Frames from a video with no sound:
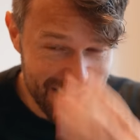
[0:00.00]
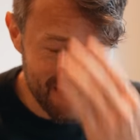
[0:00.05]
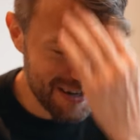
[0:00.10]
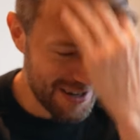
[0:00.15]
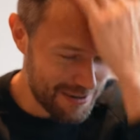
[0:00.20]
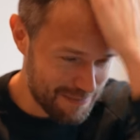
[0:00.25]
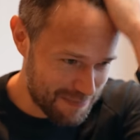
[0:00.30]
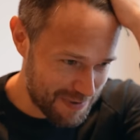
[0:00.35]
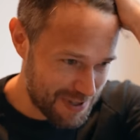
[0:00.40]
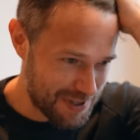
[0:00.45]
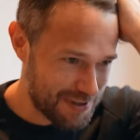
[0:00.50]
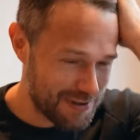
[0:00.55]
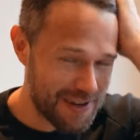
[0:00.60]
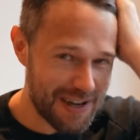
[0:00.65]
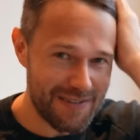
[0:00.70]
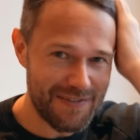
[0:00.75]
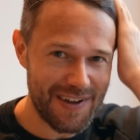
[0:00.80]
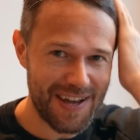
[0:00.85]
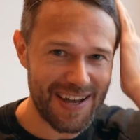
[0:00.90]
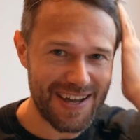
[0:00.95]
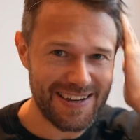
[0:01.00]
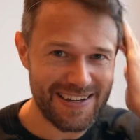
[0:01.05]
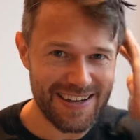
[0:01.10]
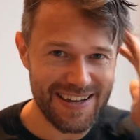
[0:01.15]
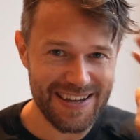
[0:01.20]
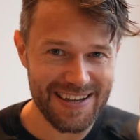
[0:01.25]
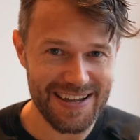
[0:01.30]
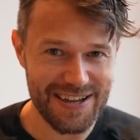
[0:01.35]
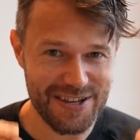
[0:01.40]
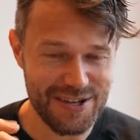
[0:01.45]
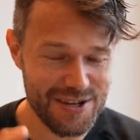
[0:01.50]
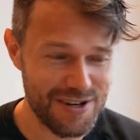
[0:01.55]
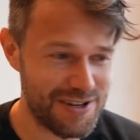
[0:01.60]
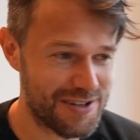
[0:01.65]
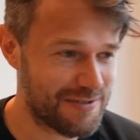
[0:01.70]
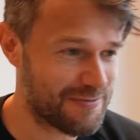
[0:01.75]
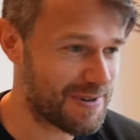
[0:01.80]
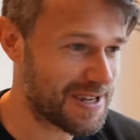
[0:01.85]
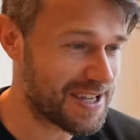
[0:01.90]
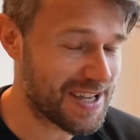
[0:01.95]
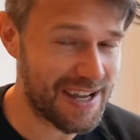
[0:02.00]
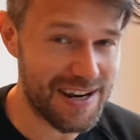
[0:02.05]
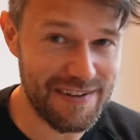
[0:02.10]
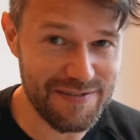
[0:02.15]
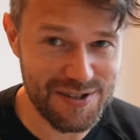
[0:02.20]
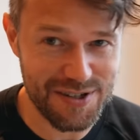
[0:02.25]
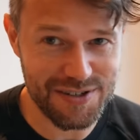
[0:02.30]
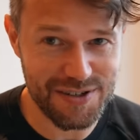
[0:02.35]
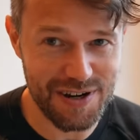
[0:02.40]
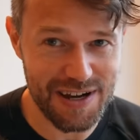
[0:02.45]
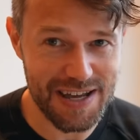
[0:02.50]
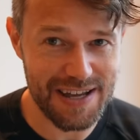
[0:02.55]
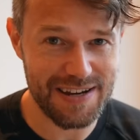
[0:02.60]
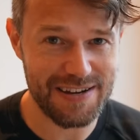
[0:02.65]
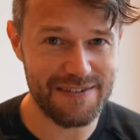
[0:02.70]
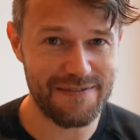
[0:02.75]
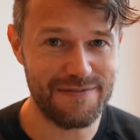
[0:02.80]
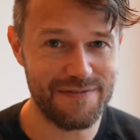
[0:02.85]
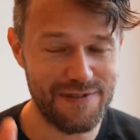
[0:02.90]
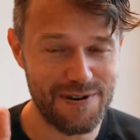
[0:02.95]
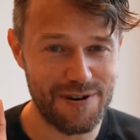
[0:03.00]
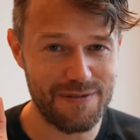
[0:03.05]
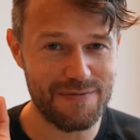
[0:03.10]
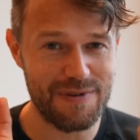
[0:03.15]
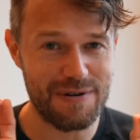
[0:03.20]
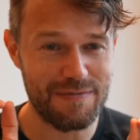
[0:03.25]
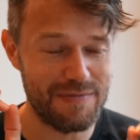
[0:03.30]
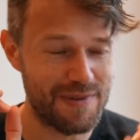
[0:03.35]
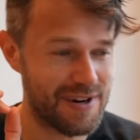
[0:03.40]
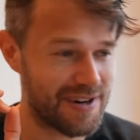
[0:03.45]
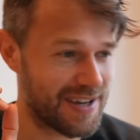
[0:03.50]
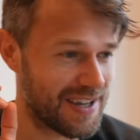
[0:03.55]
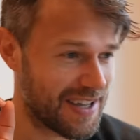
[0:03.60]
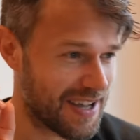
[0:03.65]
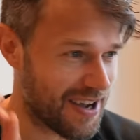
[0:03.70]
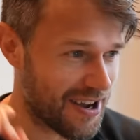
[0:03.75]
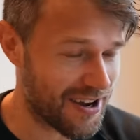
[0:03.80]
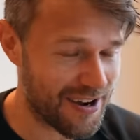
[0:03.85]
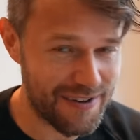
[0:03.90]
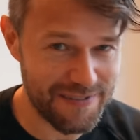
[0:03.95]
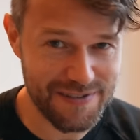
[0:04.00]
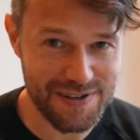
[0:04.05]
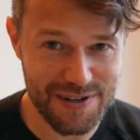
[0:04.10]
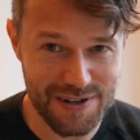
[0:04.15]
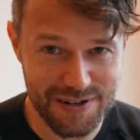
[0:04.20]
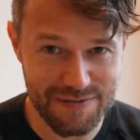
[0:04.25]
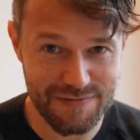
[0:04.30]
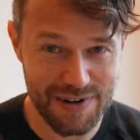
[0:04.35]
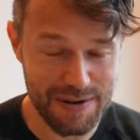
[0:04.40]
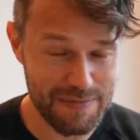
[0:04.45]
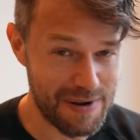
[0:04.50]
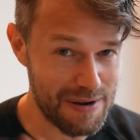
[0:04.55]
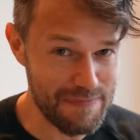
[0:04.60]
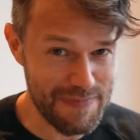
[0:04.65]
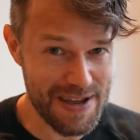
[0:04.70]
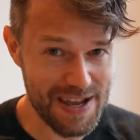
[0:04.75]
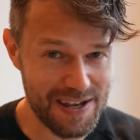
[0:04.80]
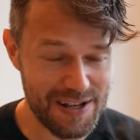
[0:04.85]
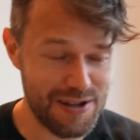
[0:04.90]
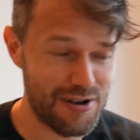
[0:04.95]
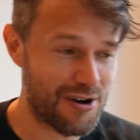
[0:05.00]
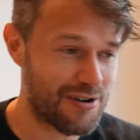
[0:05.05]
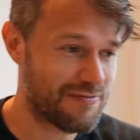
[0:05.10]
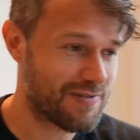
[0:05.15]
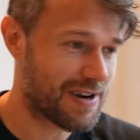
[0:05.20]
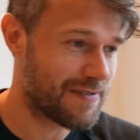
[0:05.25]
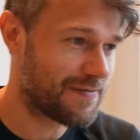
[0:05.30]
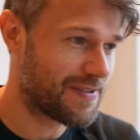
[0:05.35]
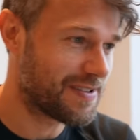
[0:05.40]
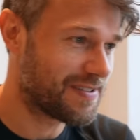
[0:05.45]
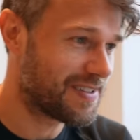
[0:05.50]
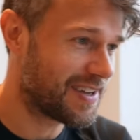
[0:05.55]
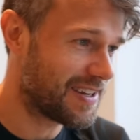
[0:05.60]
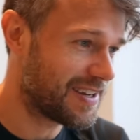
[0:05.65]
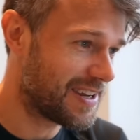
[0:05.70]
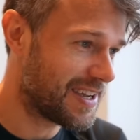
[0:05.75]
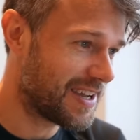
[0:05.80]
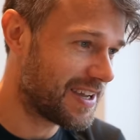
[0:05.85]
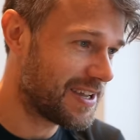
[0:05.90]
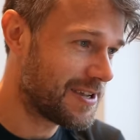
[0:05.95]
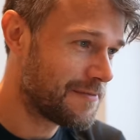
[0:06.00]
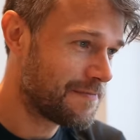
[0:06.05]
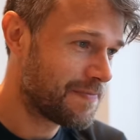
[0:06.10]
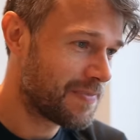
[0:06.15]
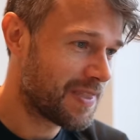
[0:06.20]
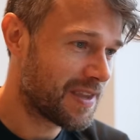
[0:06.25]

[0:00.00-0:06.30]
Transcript: I hope you have had a good weekend. I've just got in from my afternoon run, my big long run for Sunday.